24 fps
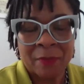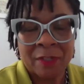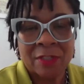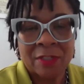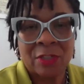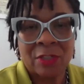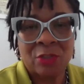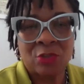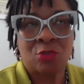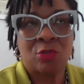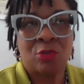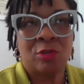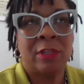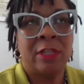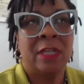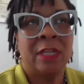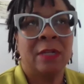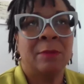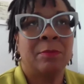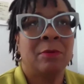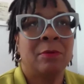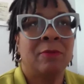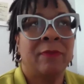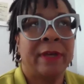Central
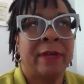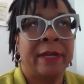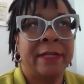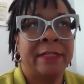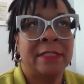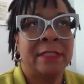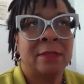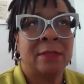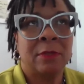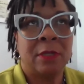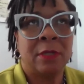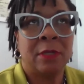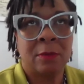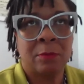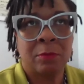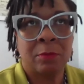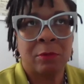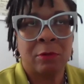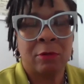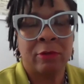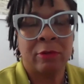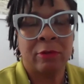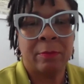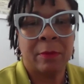Clinic provides another
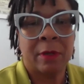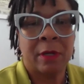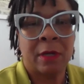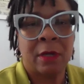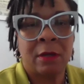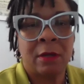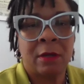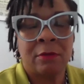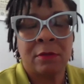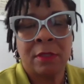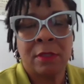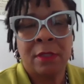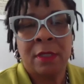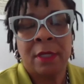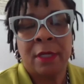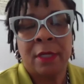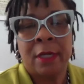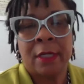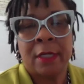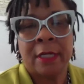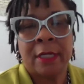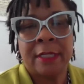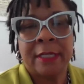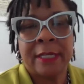program called
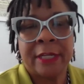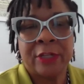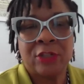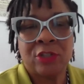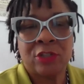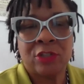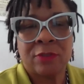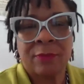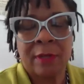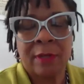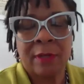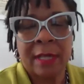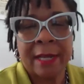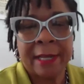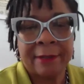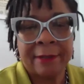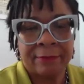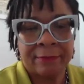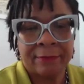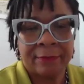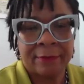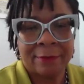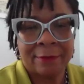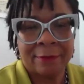Connections for
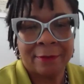Life.